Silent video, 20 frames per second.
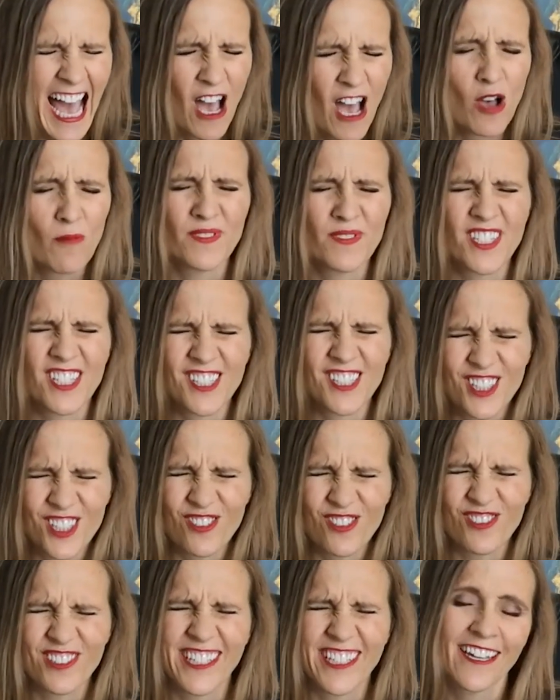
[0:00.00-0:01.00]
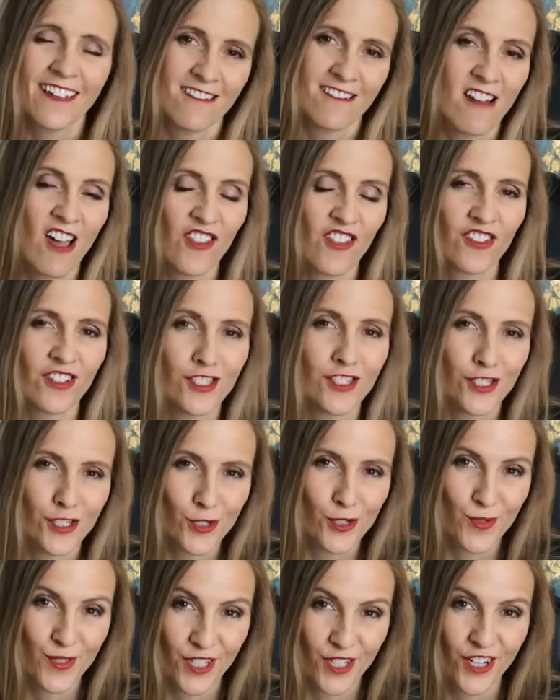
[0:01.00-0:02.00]
absolutely nothing to do
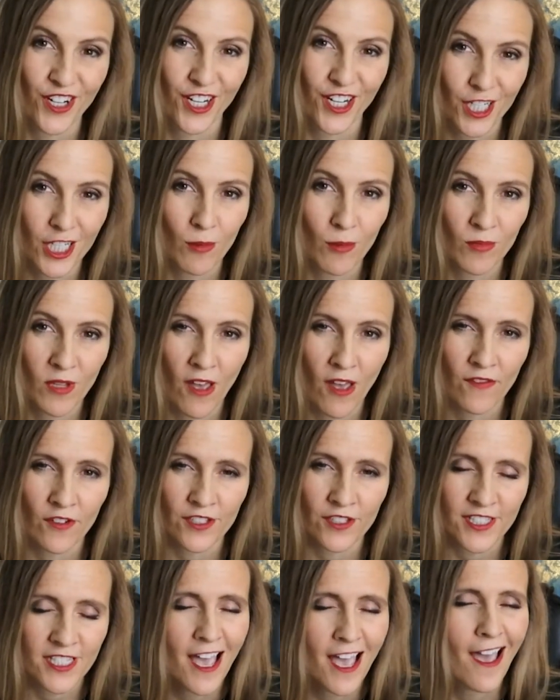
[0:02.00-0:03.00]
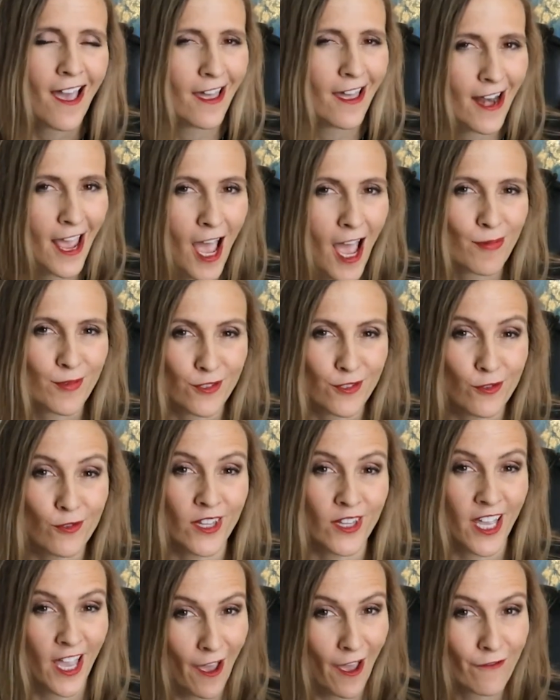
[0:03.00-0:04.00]
with their income levels and
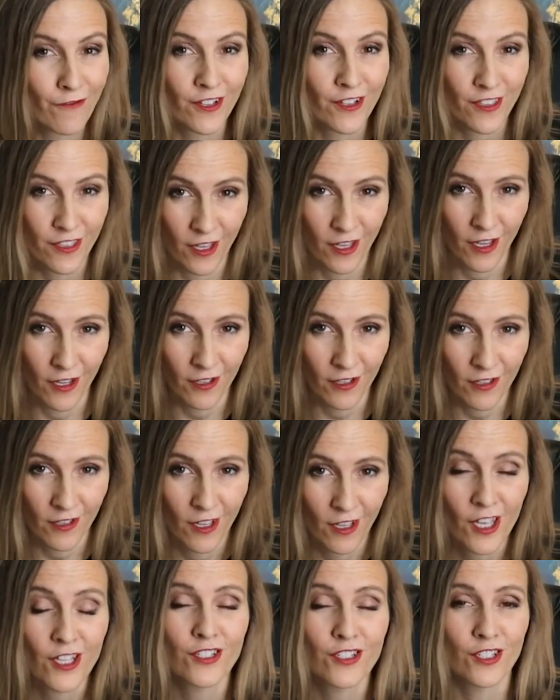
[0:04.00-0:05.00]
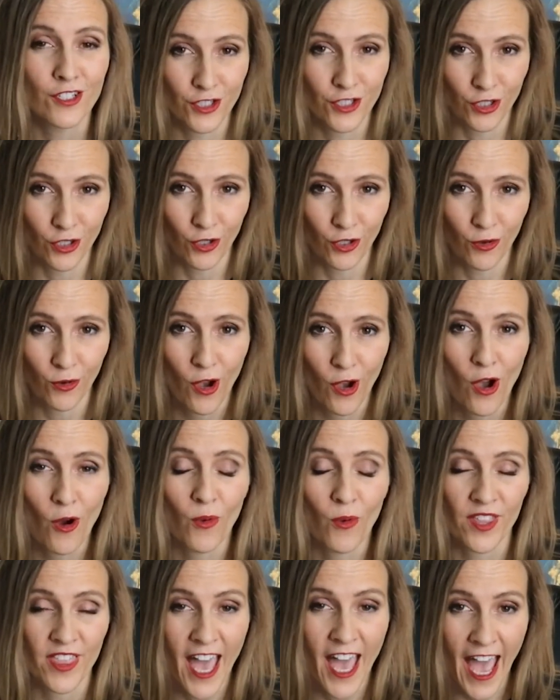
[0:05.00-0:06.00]
absolutely everything to do
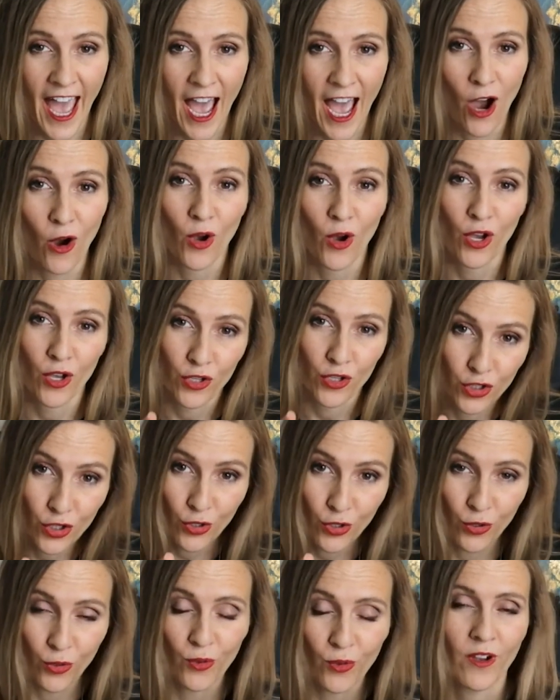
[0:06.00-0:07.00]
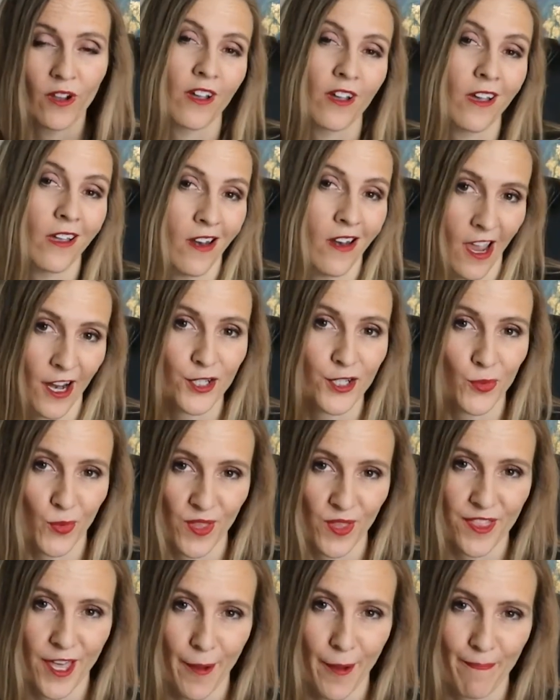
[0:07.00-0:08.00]
with how you connect with
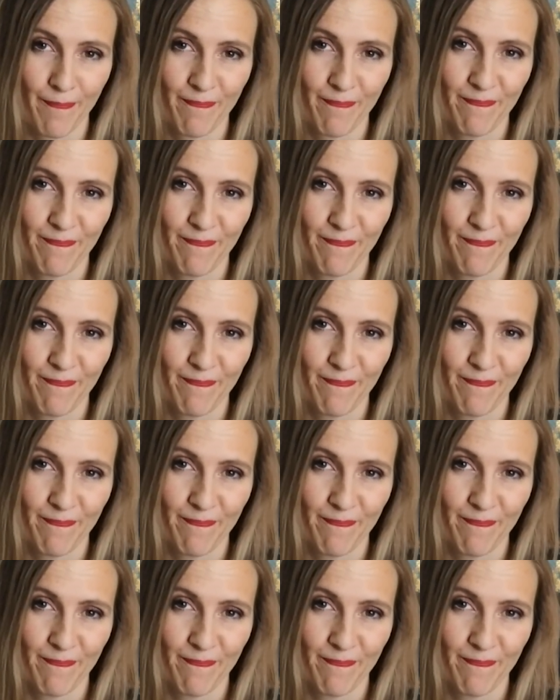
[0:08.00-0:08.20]
them.